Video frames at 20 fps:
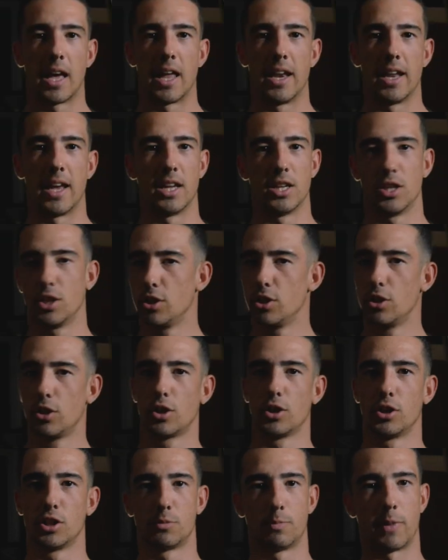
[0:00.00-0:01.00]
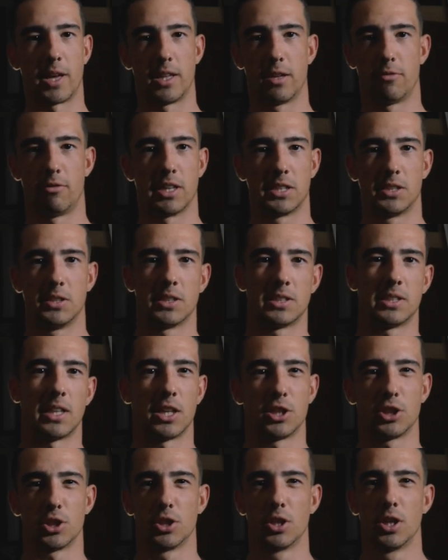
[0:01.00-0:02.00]
and then you can spend the rest of your
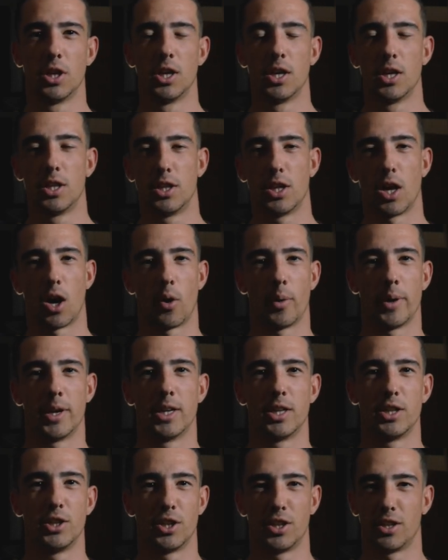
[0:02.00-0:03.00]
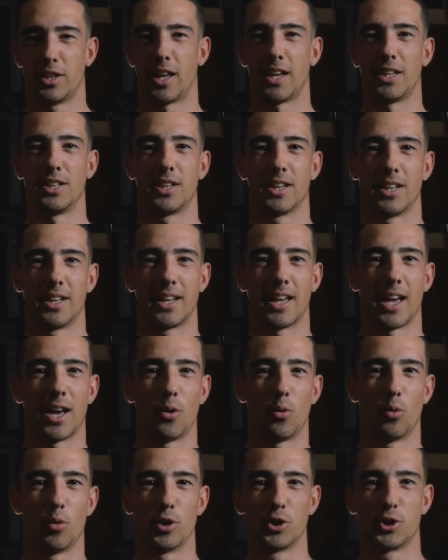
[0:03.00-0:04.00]
session knowing that you're going to get
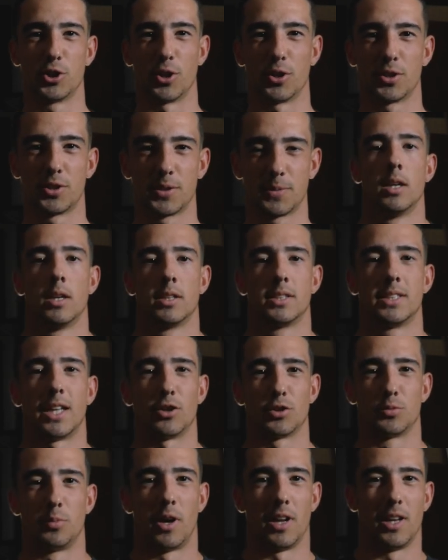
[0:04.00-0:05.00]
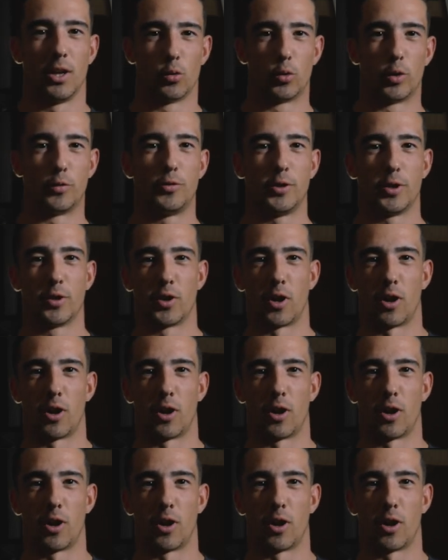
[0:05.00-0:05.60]
all the shots. So that was my little review on the